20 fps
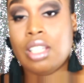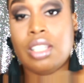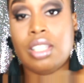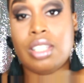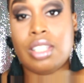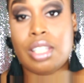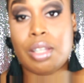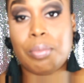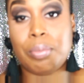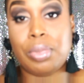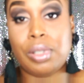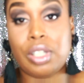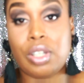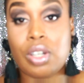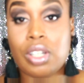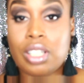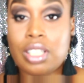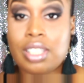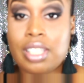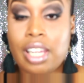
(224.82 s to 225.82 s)
Simply
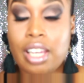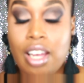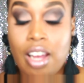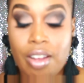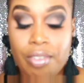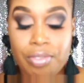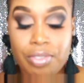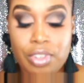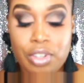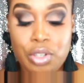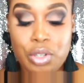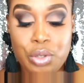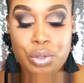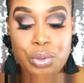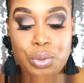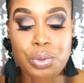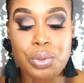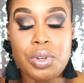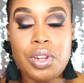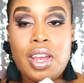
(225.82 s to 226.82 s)
going to take off the
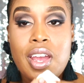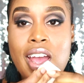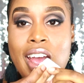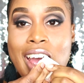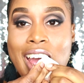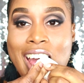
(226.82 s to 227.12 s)
nude